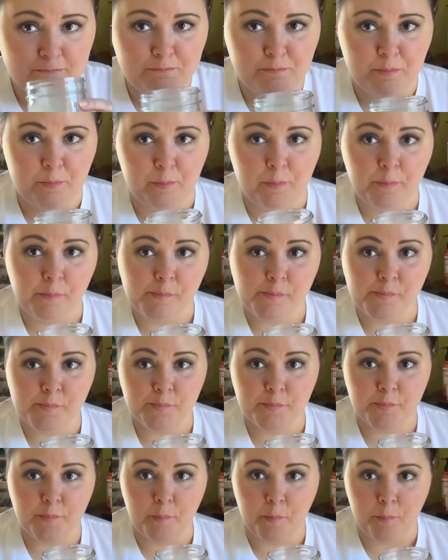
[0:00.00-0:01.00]

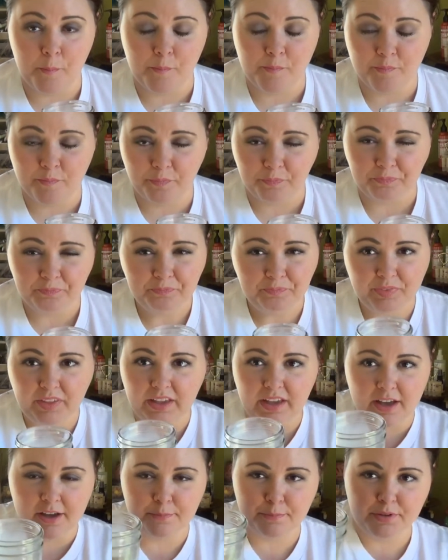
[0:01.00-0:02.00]
Mmm.
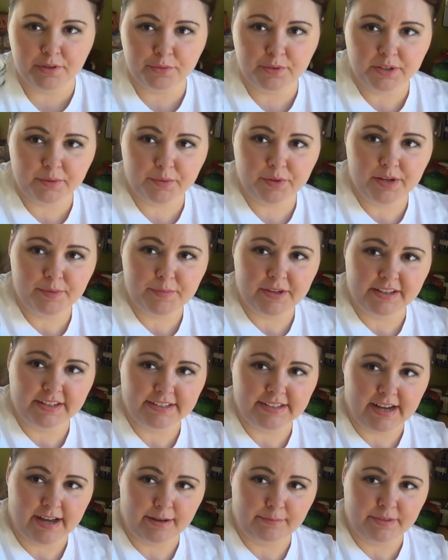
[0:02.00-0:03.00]
I put whipped cream on the
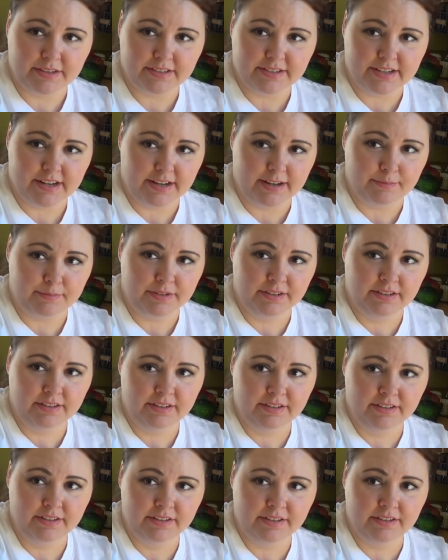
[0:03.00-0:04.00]
top this time.
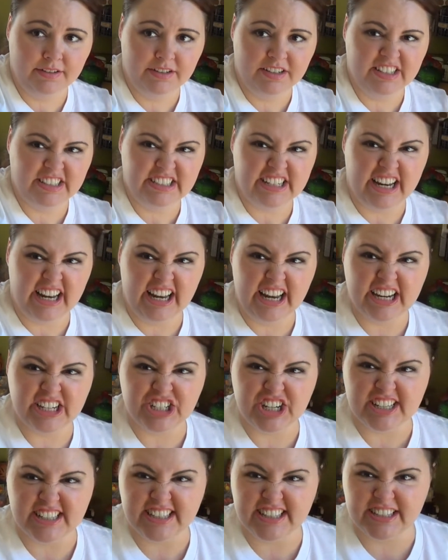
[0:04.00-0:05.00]

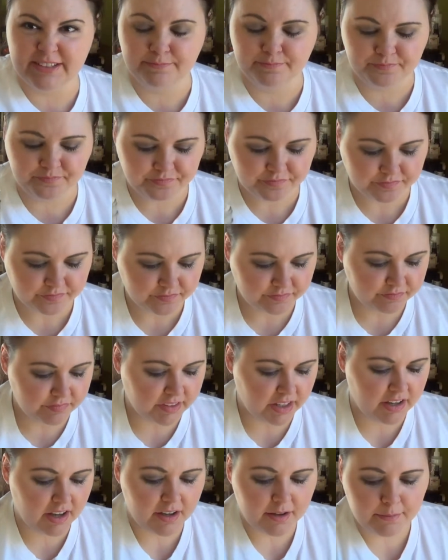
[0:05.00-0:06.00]
Delicious.
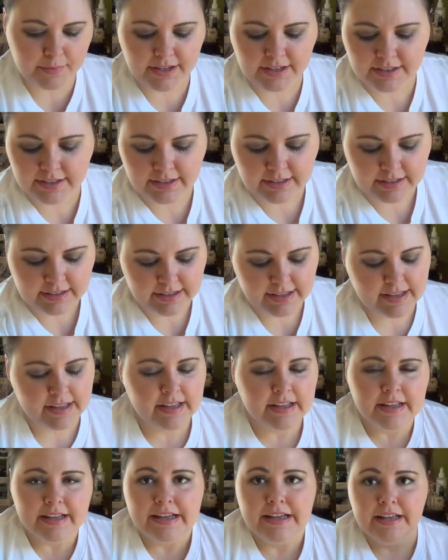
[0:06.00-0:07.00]
Um,
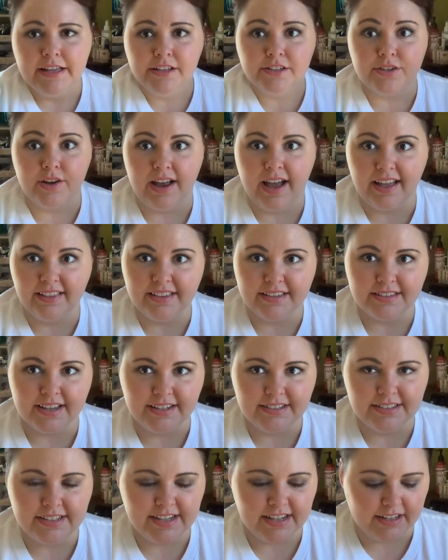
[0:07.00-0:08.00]
so I had this
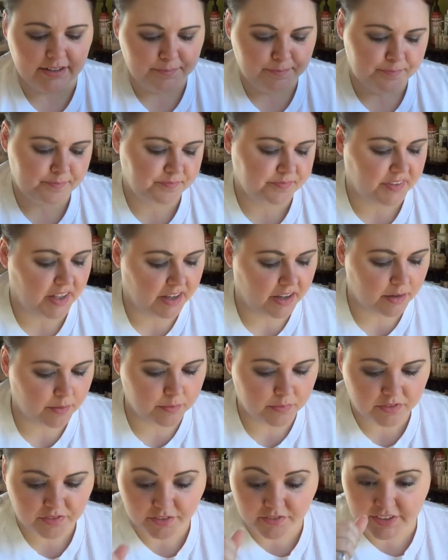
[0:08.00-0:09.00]
idea
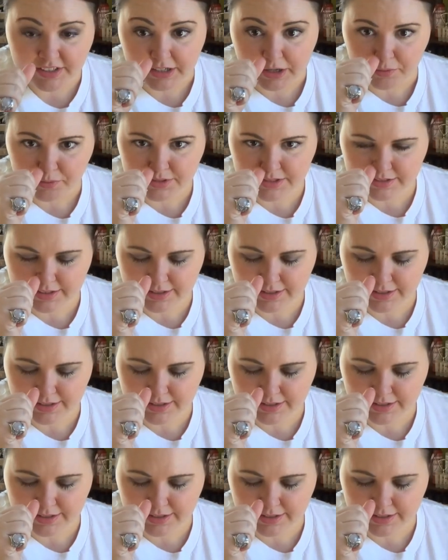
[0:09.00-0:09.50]
um, for videos